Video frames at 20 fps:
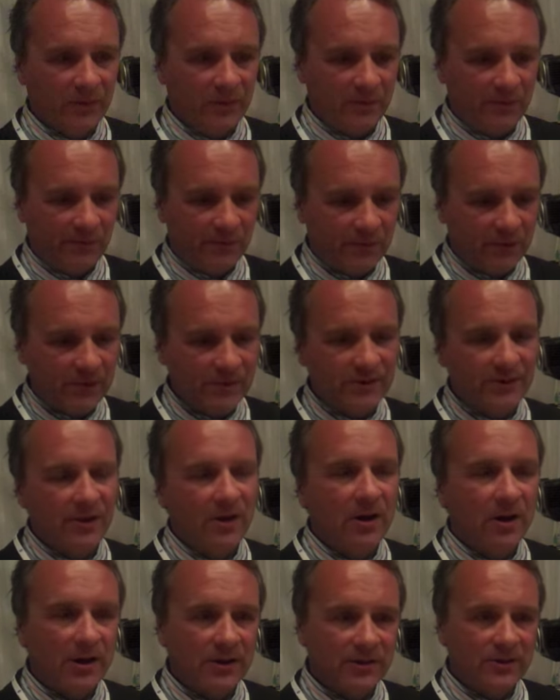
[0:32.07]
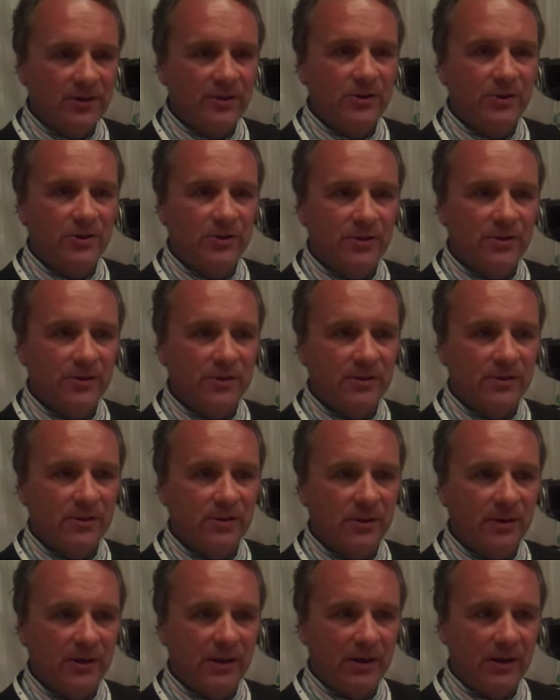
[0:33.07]
The first hostages
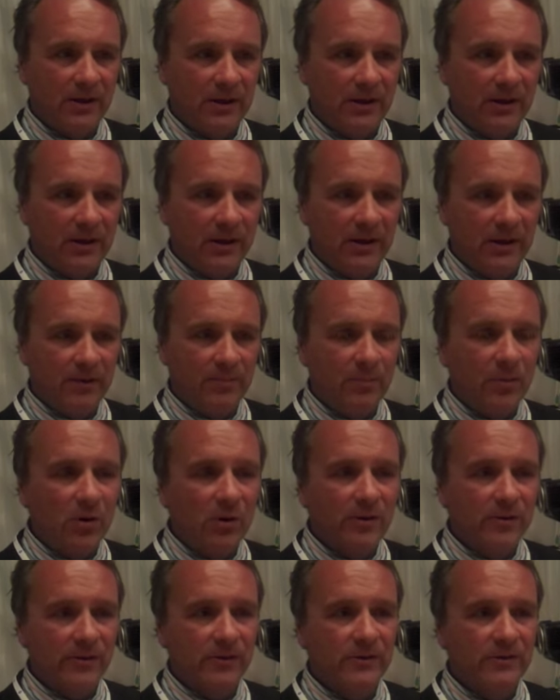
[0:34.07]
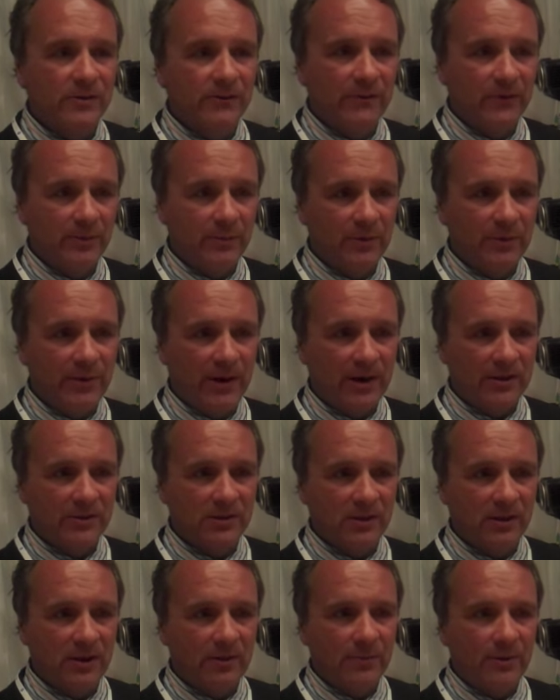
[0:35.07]
and murders of
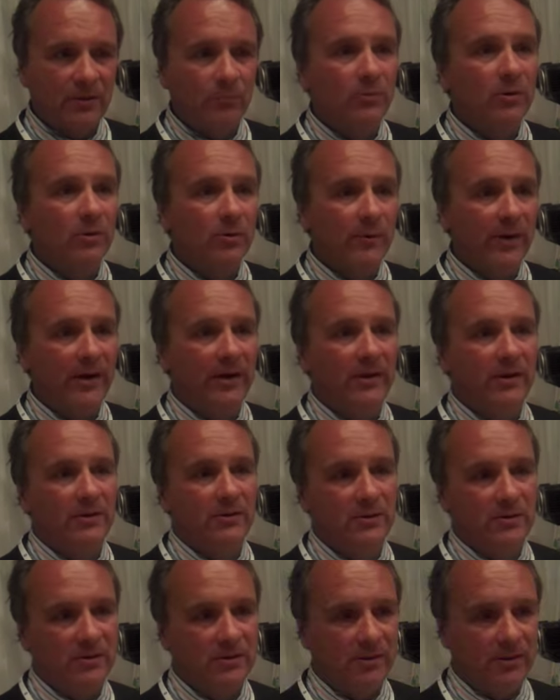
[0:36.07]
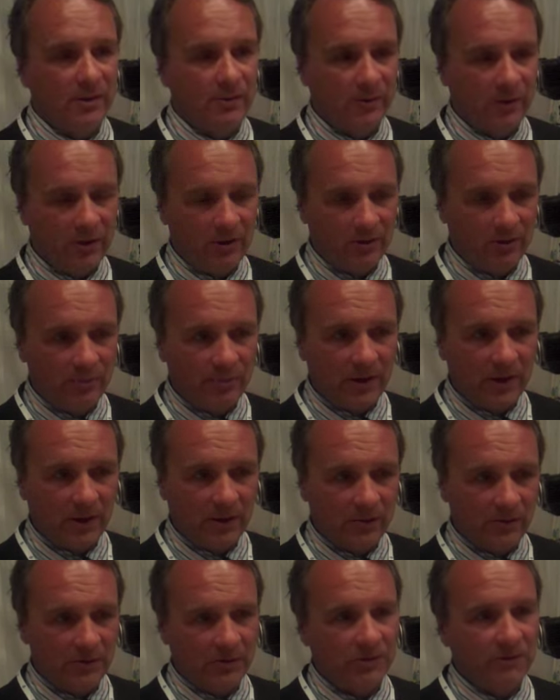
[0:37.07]
diplomats in Lebanon were Iranians. They were killed by
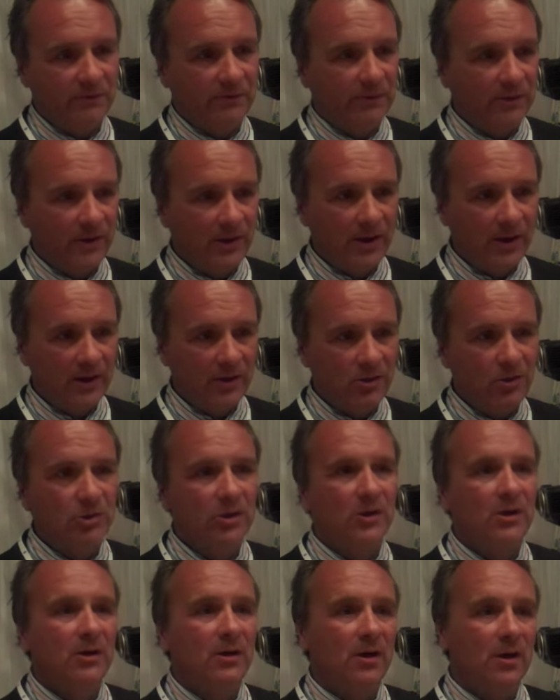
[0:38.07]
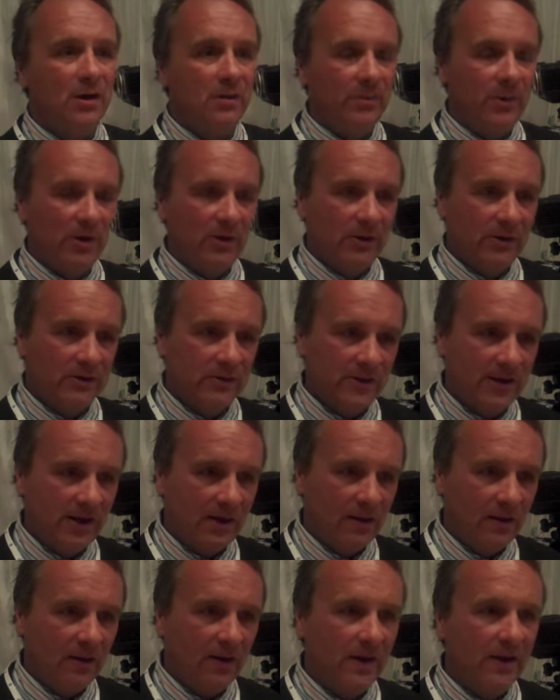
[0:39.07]
Christian Falange, America's
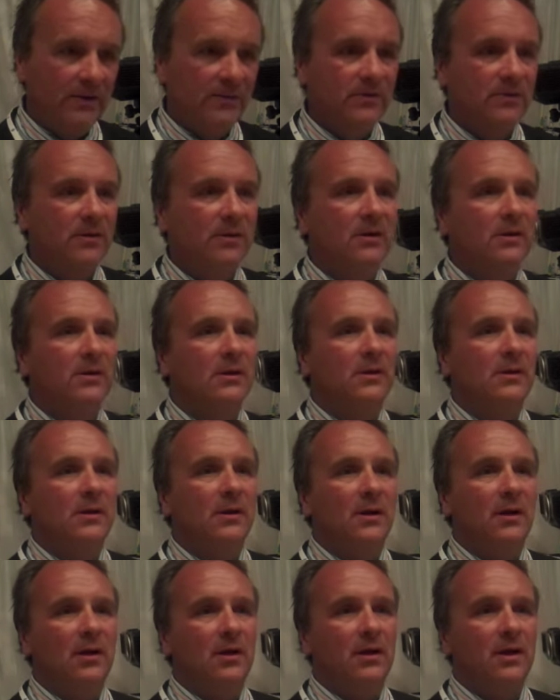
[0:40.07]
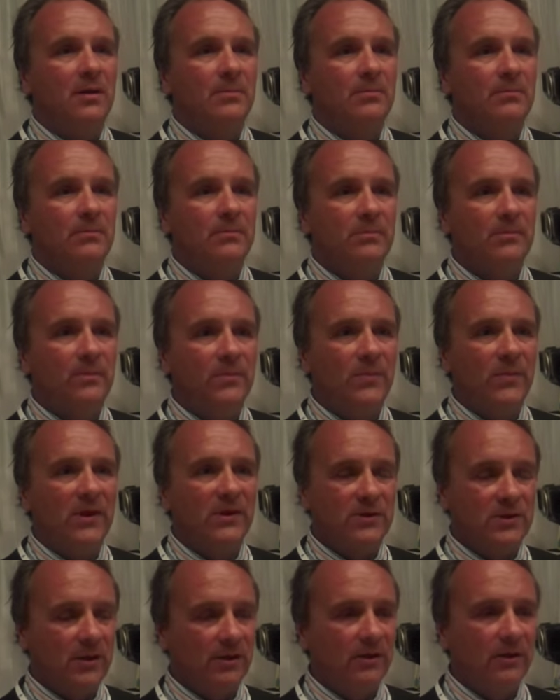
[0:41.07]
allies.
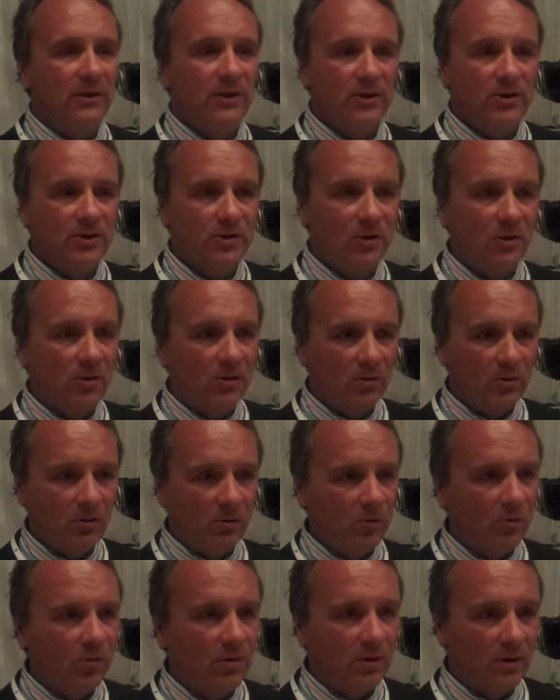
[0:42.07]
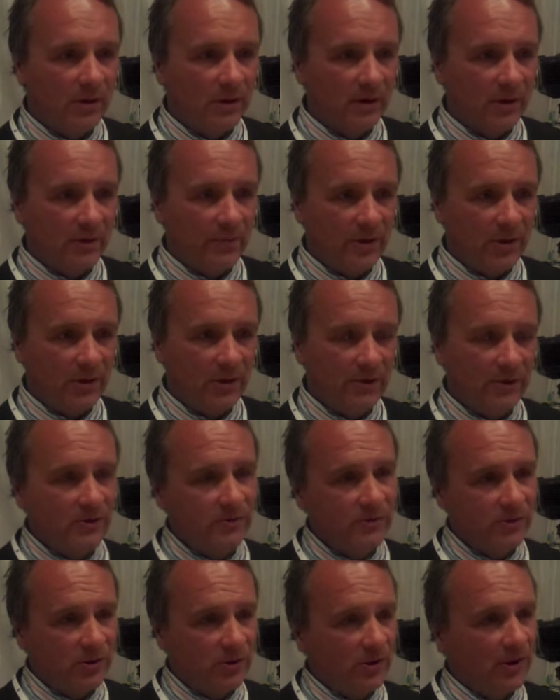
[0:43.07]
This unleashed a whole war in Lebanon.
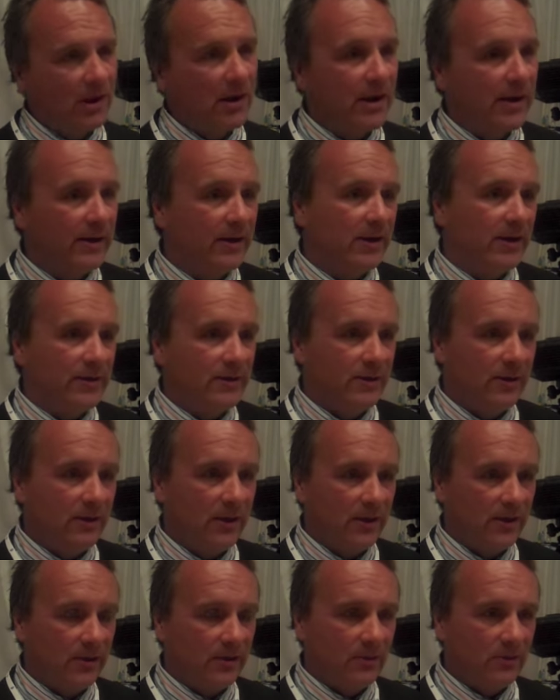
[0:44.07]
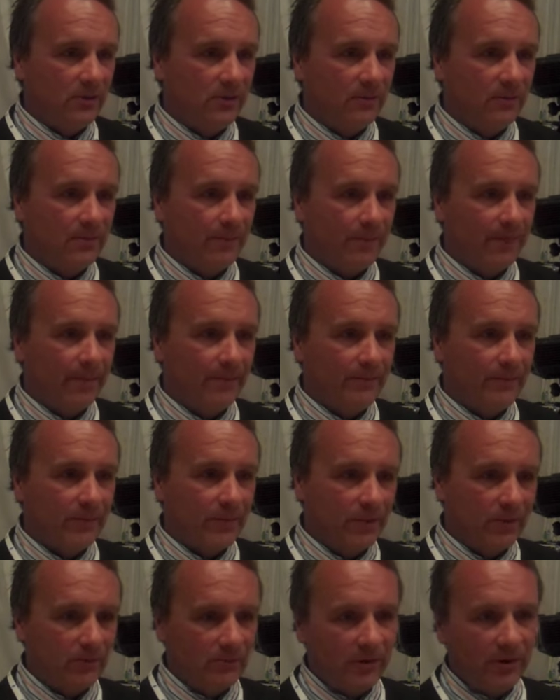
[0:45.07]
This was July 1982.
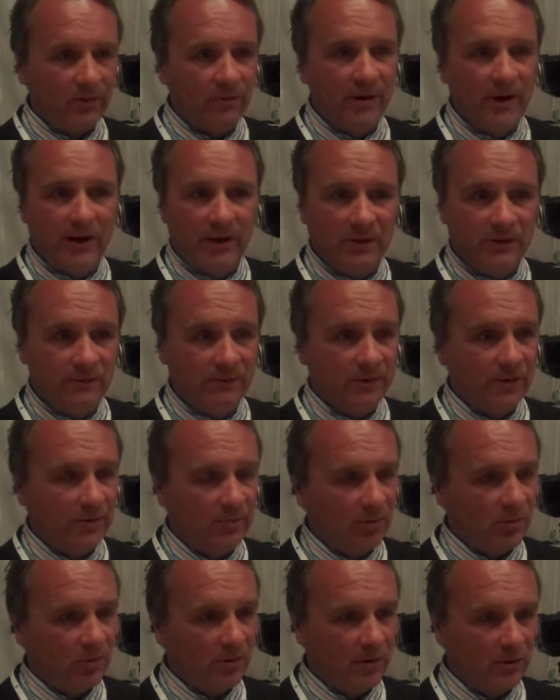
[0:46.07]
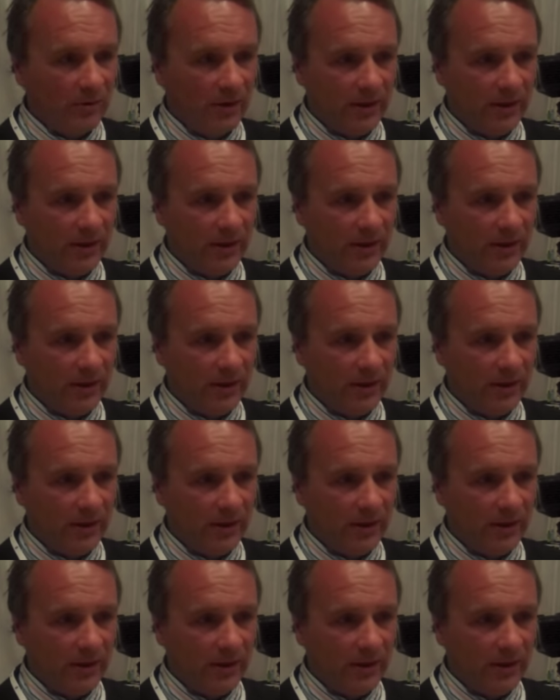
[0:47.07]
Three Iranians, very important